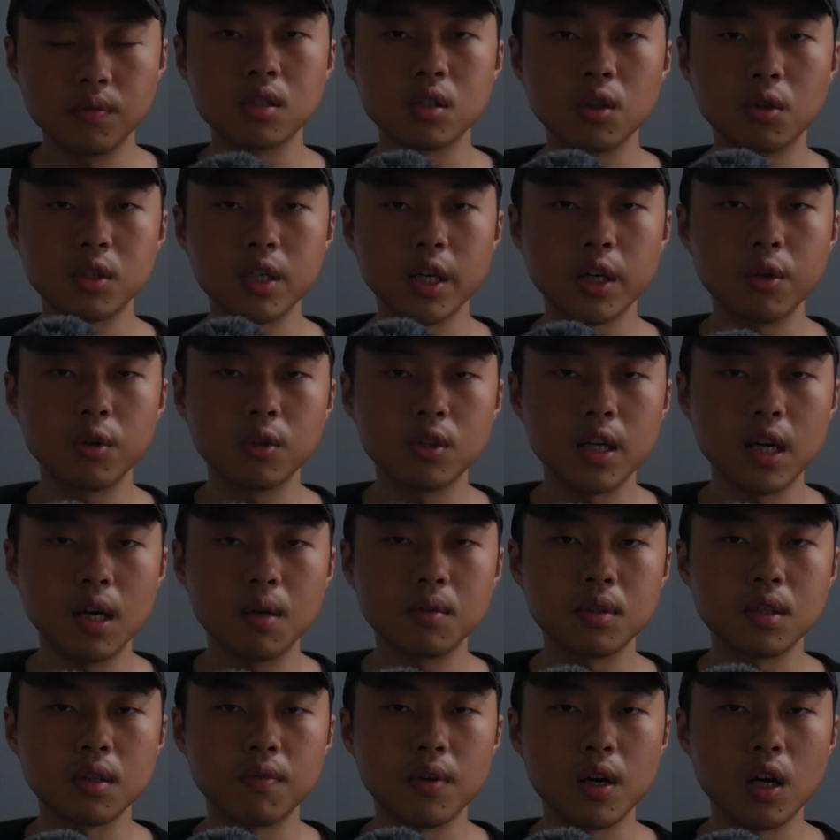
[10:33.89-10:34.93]
So take your time,
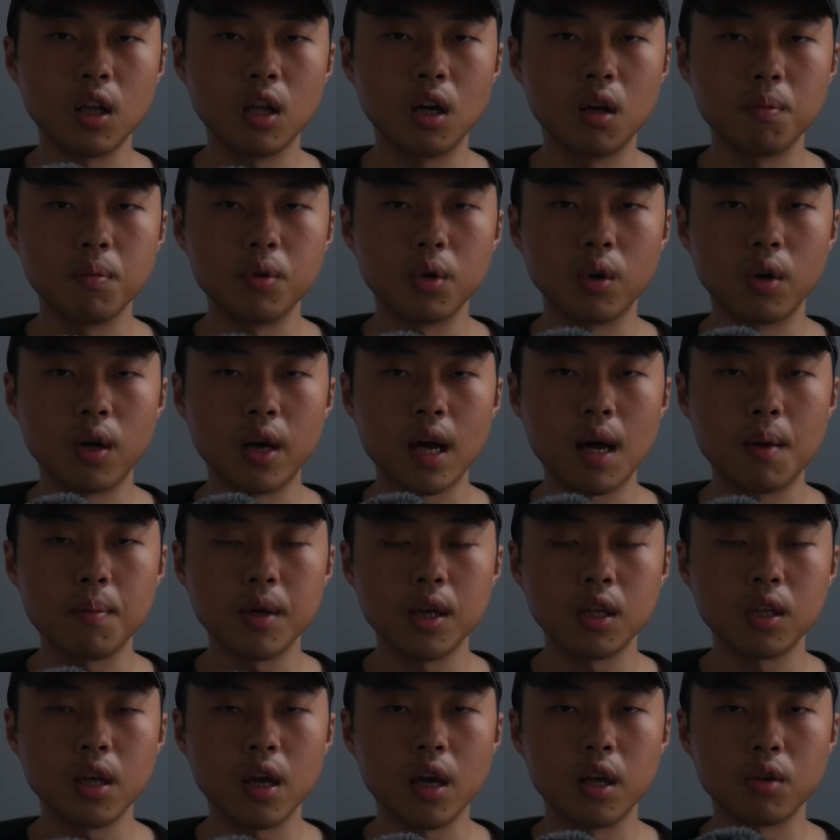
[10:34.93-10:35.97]
develop your
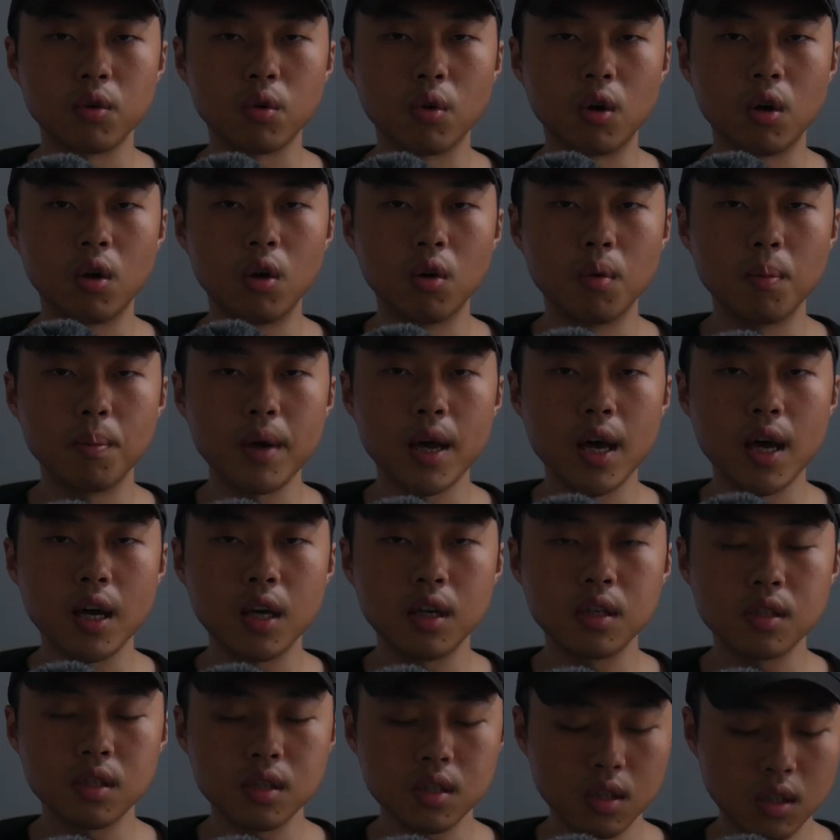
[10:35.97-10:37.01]
habit and your own
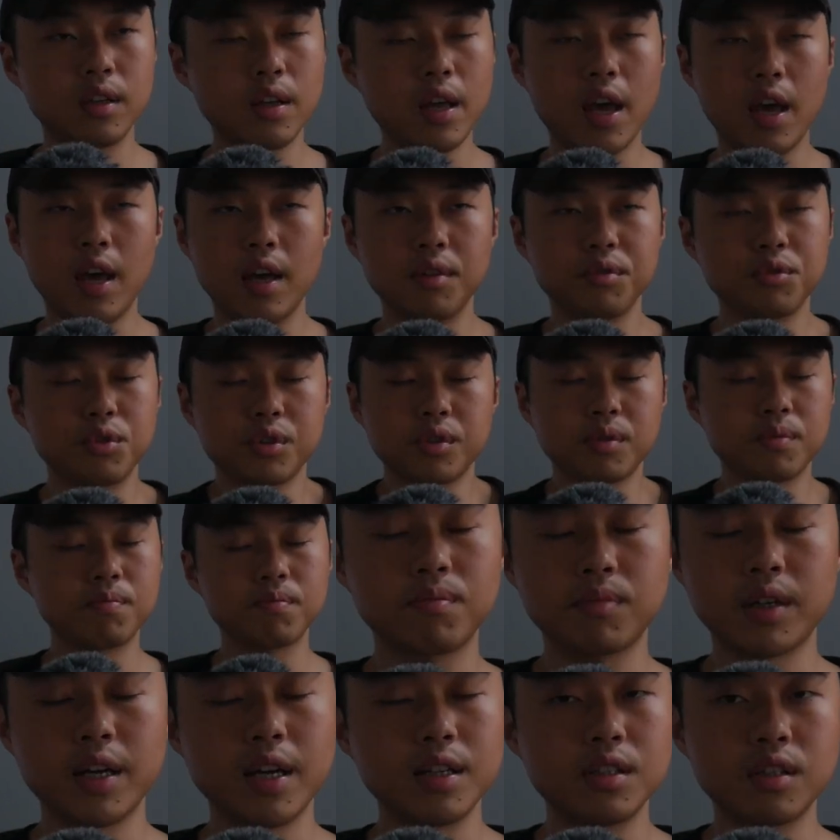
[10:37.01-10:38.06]
pace, and just
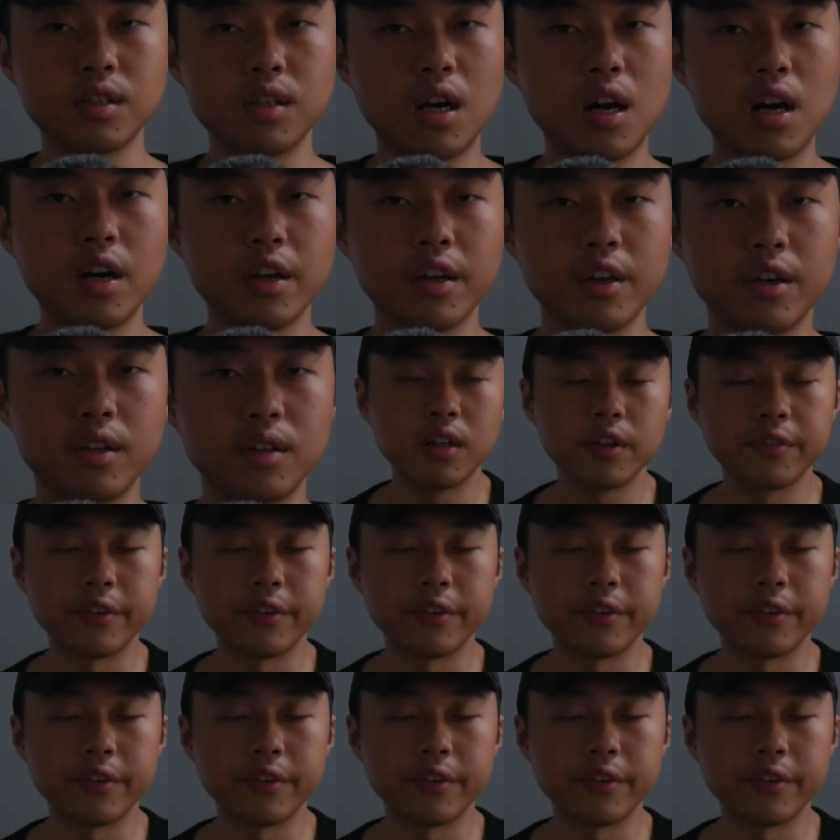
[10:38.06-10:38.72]
get started.